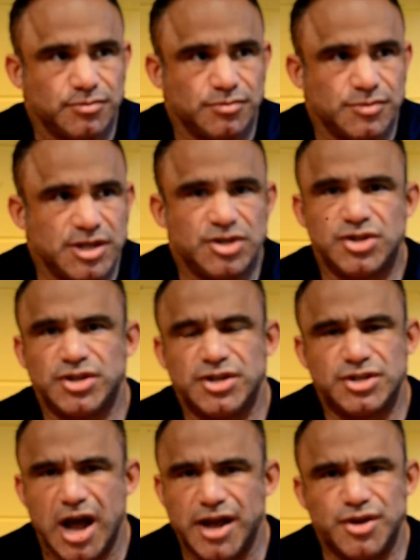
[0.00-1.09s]
insulin is
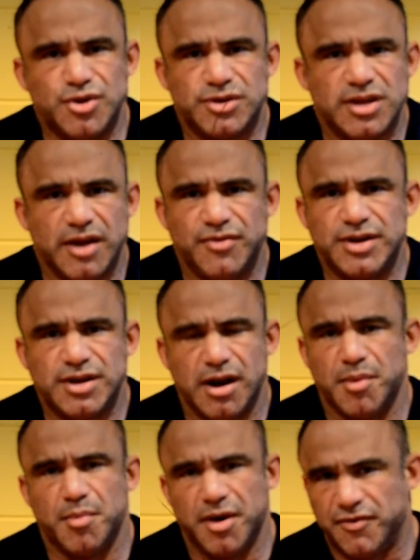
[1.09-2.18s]
not used every time a
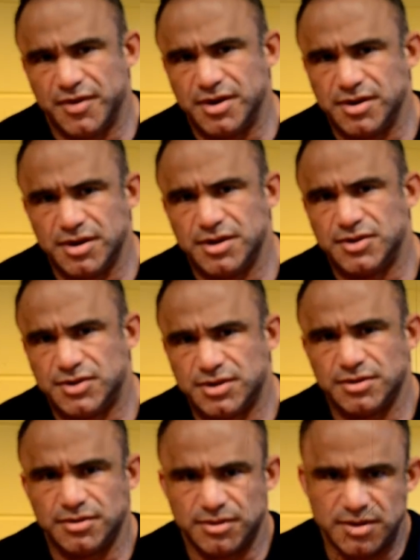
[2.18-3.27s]
muffin
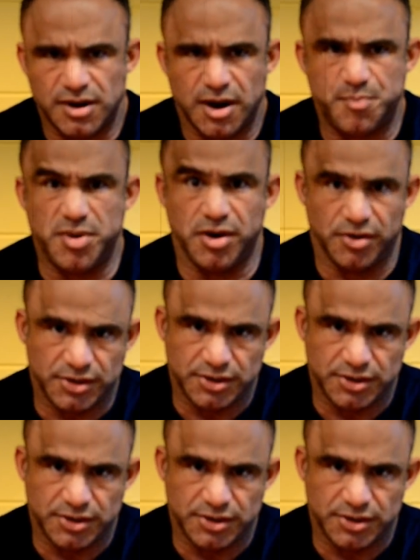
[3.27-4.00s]
appears.